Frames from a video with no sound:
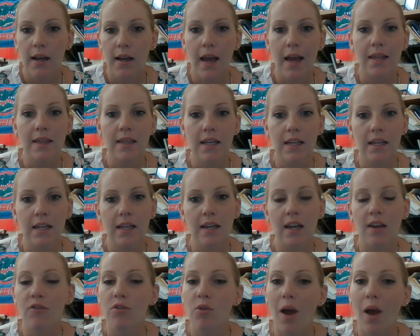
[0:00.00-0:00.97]
And then
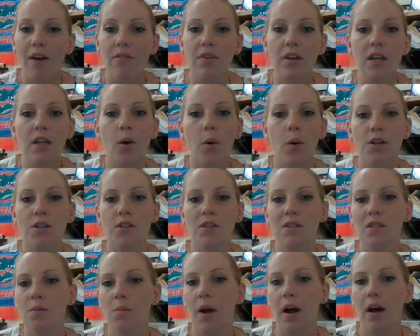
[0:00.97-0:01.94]
if you have any
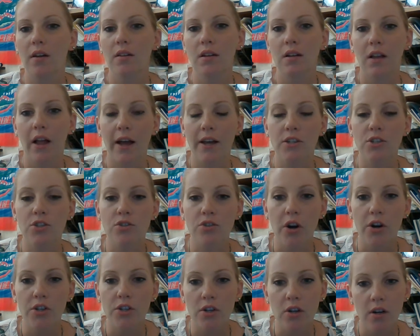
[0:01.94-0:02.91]
questions about the class
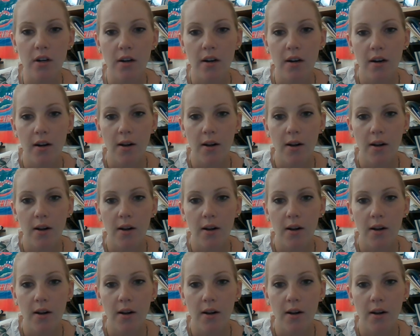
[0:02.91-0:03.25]
structure,